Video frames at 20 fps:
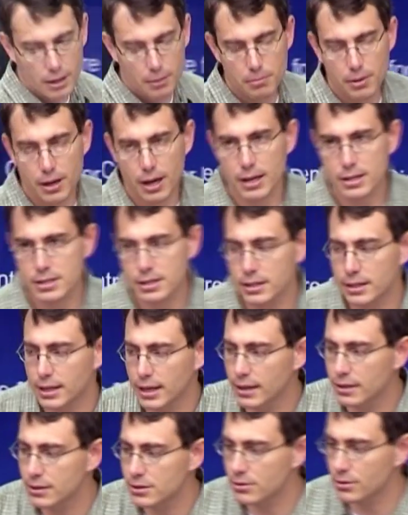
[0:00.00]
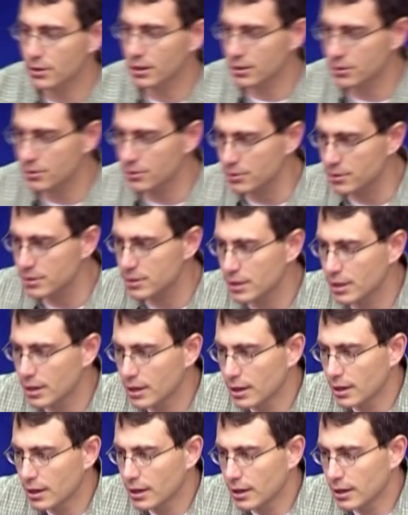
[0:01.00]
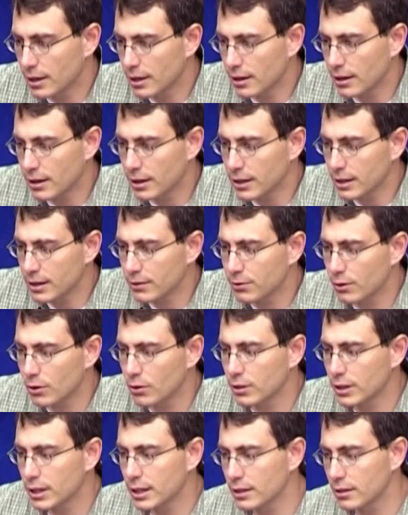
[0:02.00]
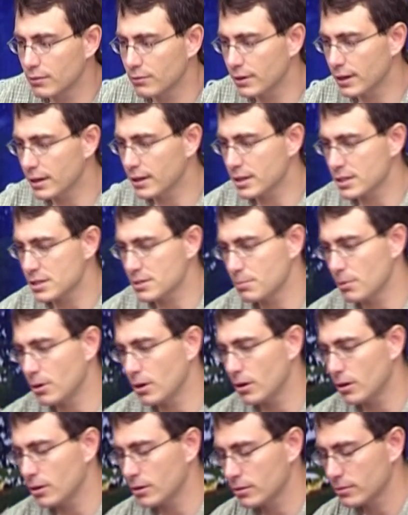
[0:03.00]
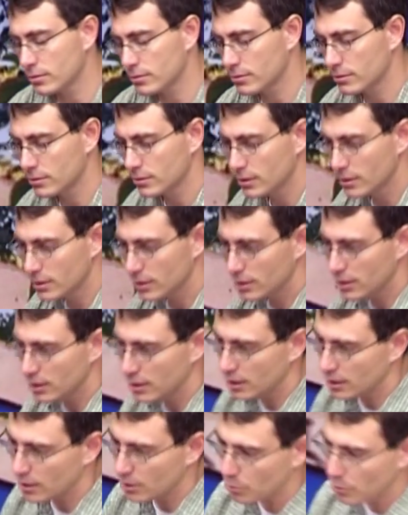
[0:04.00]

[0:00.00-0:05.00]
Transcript: composite data structures uh, if only in a very small uh,